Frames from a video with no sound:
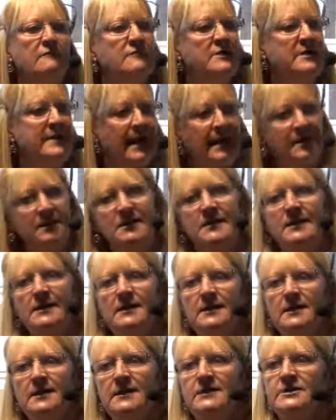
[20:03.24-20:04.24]

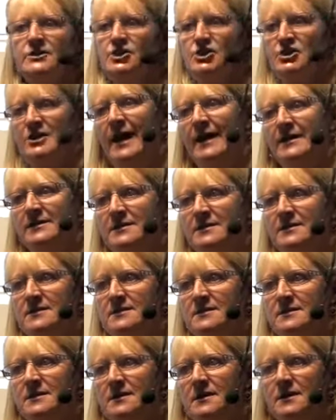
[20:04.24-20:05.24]
reality is shattered.
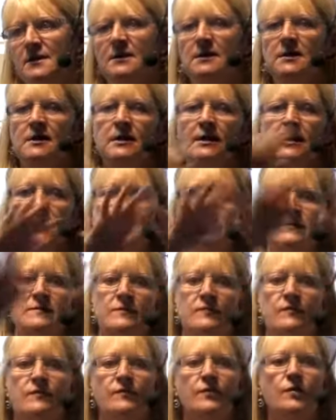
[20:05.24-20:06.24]
It
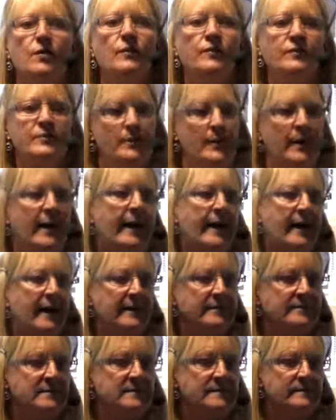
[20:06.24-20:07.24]
falls
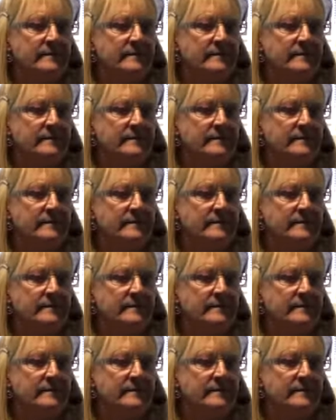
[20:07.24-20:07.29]
apart.